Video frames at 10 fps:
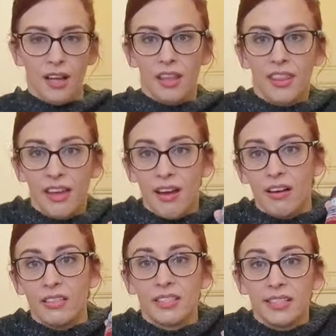that
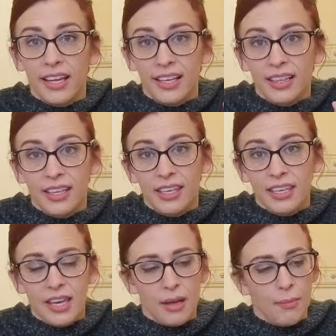are
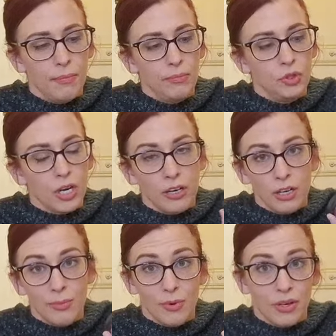slightly
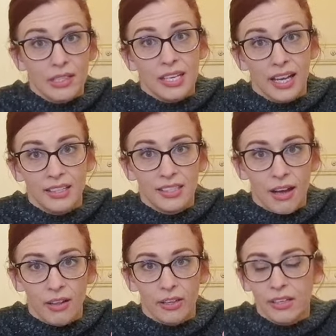darker, more intense
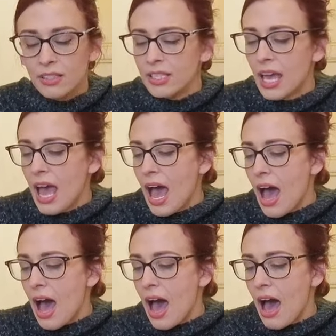colors.
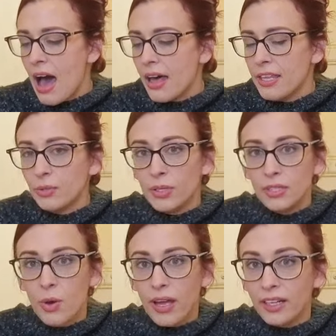This one's
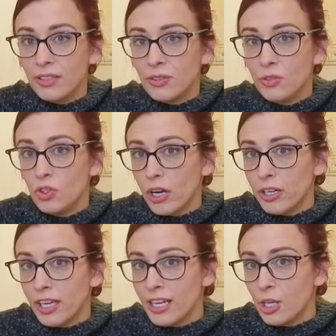quite a
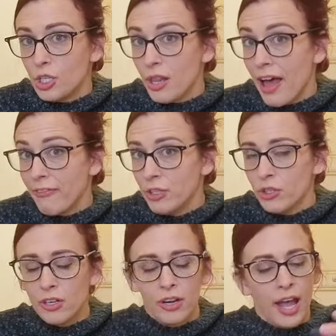darkish
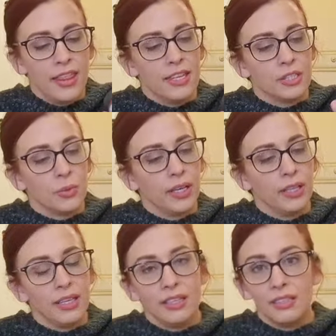lavender, and this one
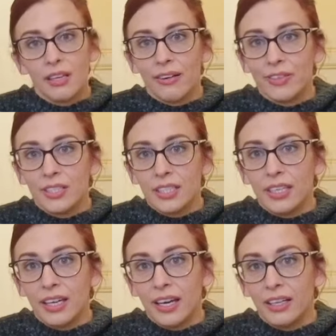is
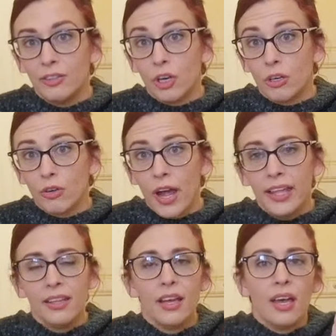obviously a dark
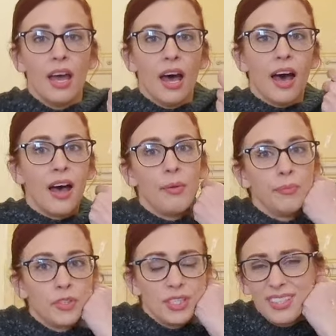red.
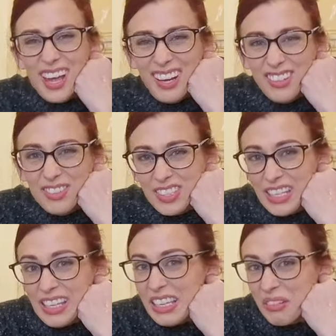Just to kind of
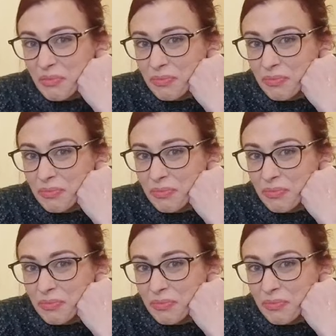see